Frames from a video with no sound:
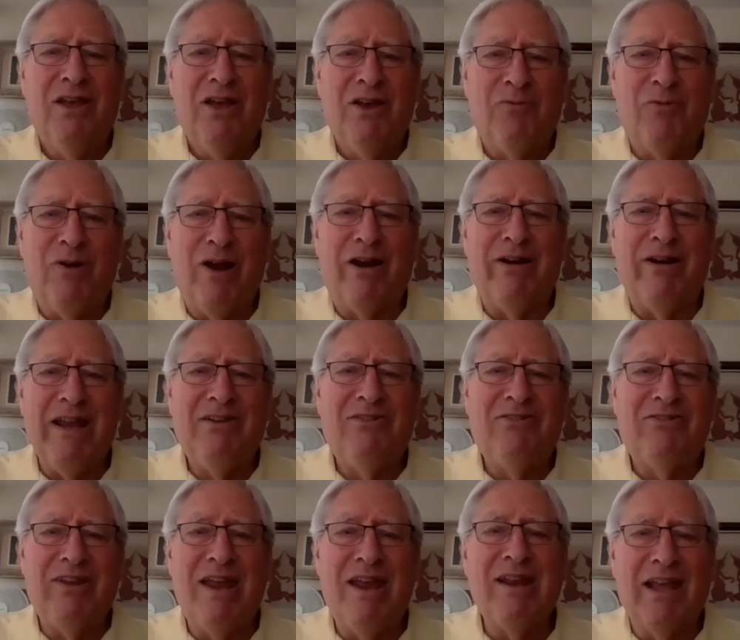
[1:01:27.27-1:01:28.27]
where each
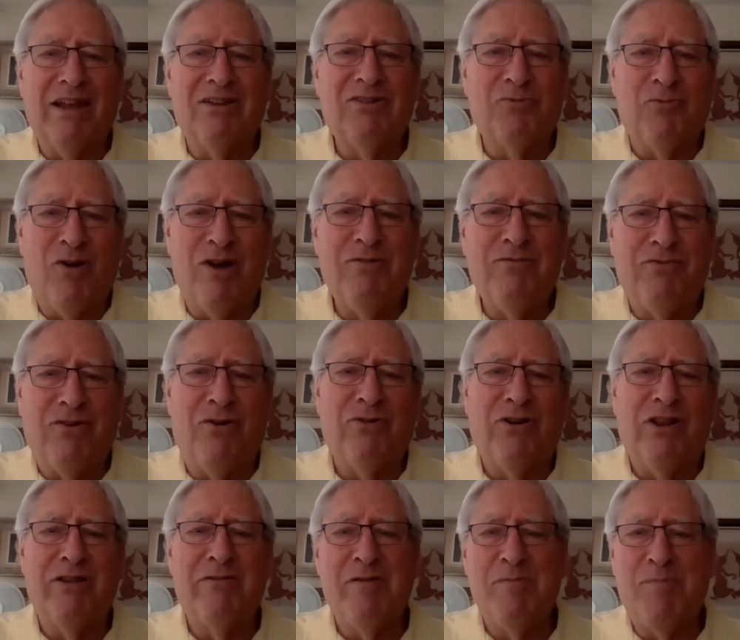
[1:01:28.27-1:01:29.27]
state gets one vote
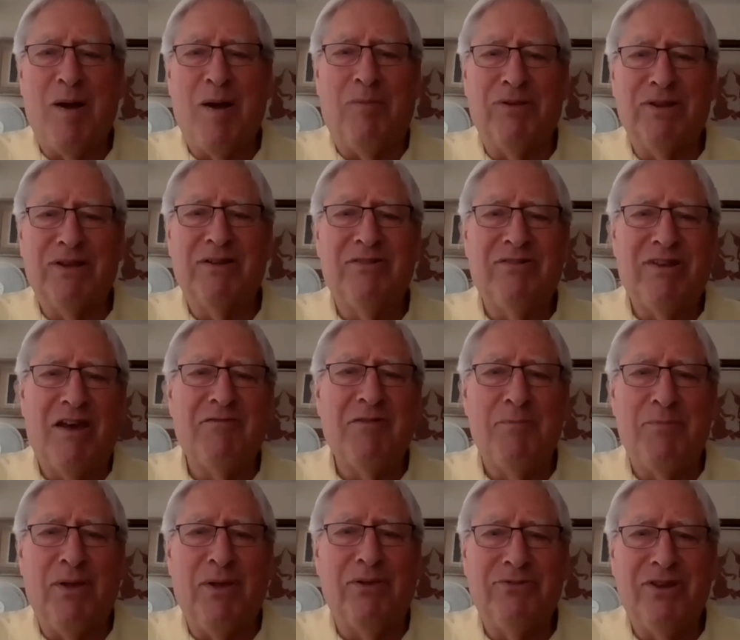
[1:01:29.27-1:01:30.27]
and Republicans have a
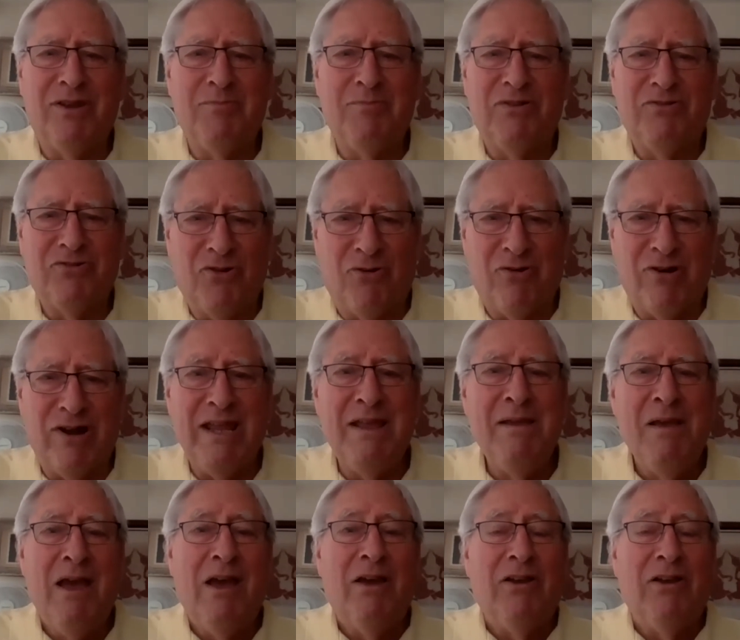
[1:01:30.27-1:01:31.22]
built-in majority